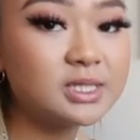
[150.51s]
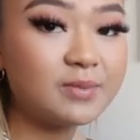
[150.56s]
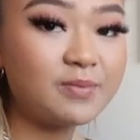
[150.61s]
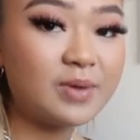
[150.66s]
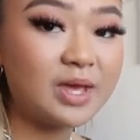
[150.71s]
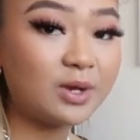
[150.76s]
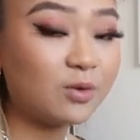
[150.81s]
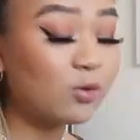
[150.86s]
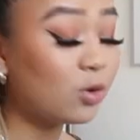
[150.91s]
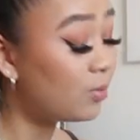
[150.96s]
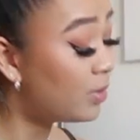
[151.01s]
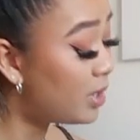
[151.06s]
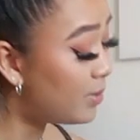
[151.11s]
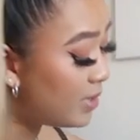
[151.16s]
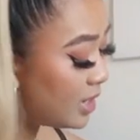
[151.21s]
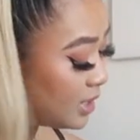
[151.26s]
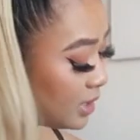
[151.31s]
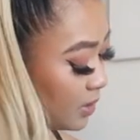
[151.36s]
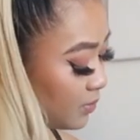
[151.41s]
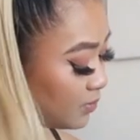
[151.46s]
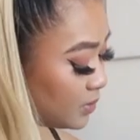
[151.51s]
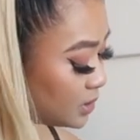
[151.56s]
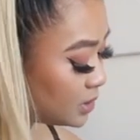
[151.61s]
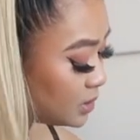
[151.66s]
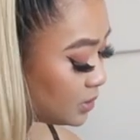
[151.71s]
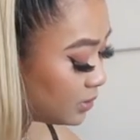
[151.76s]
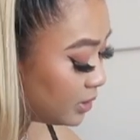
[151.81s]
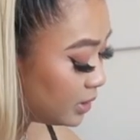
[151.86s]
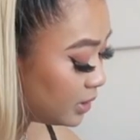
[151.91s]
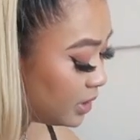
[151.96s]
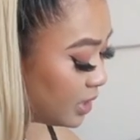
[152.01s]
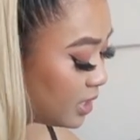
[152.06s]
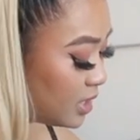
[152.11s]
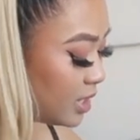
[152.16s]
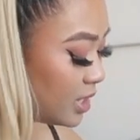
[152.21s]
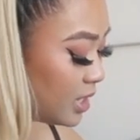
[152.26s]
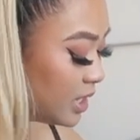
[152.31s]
I pack all my makeup into it